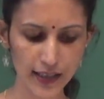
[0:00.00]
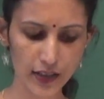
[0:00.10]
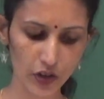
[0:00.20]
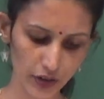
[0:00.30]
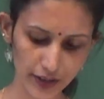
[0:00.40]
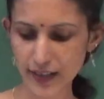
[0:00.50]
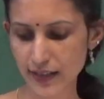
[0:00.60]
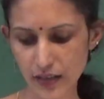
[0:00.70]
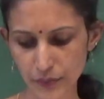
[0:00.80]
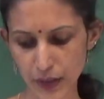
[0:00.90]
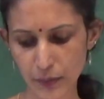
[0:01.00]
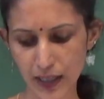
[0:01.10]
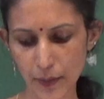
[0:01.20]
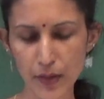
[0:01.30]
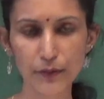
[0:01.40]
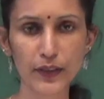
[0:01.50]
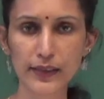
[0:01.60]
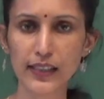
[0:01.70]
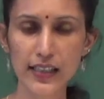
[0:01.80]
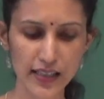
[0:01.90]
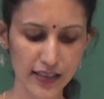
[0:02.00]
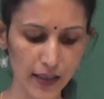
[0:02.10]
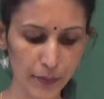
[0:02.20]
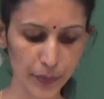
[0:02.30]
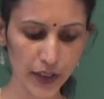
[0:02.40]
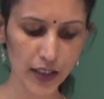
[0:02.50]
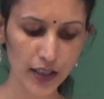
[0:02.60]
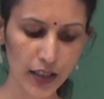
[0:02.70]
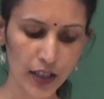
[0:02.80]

or his company became the first Indian company